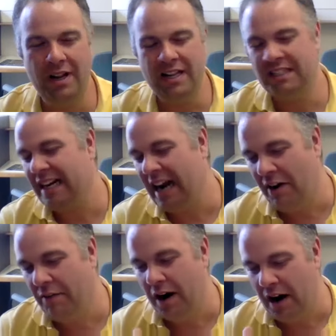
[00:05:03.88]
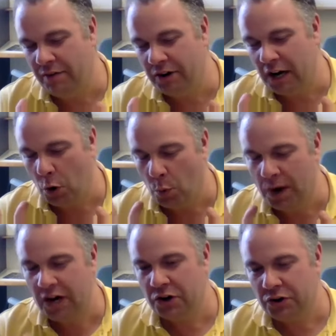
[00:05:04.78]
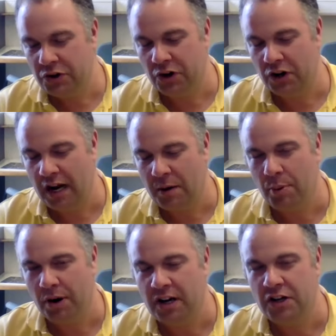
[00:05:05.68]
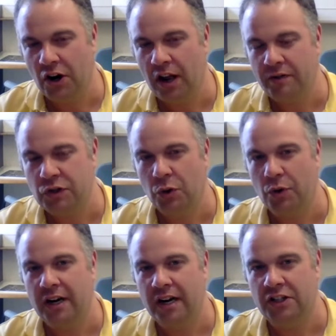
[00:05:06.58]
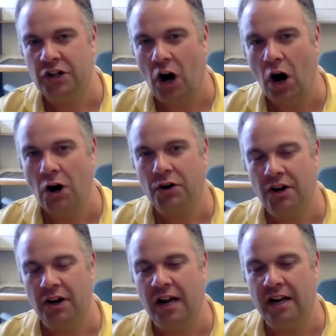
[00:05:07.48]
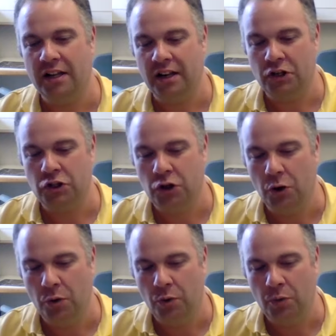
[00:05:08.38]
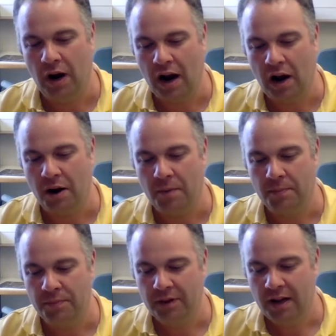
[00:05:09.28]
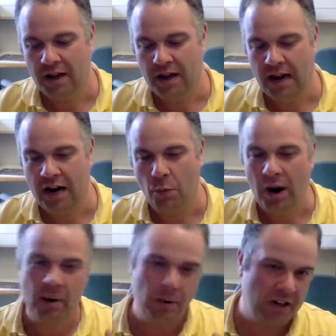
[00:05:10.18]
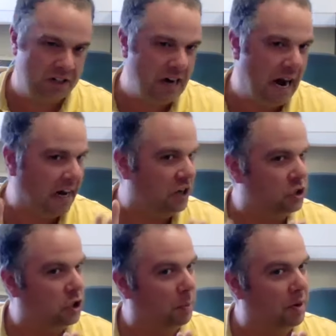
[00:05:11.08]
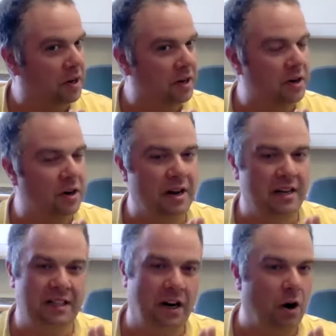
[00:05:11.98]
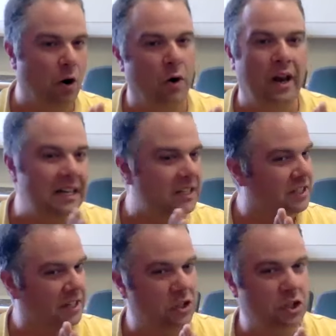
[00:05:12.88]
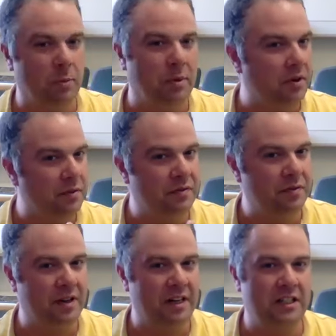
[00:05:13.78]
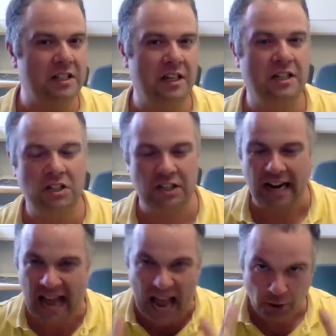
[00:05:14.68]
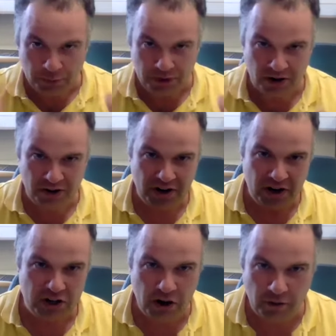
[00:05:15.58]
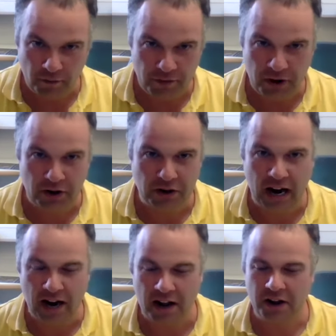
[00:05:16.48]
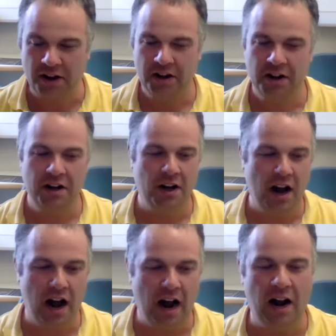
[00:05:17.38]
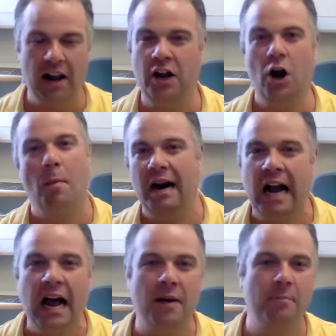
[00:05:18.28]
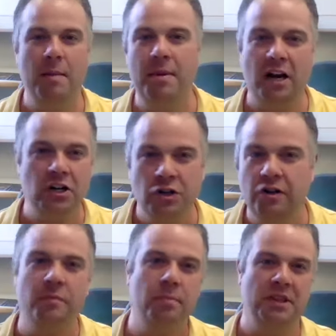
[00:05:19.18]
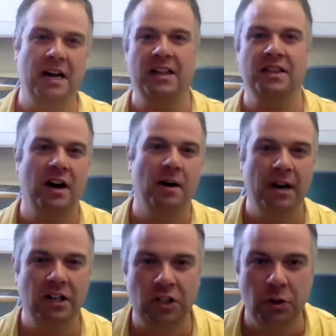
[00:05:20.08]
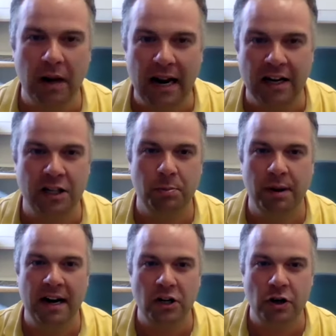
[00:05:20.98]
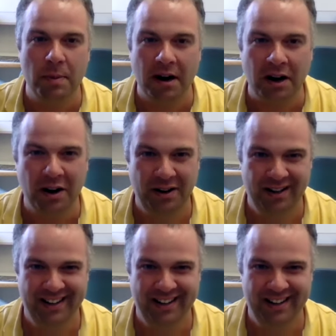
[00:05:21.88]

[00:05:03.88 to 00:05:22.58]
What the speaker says: is it ever kind of weird like putting your life story into art? Like so in a way where it's not like interpreted, it's or less interpretive, it's just kind of out there. Do you ever feel kind of like, oh my God, maybe I shouldn't have put that in there, but it's too late, it's playing in Tribeca.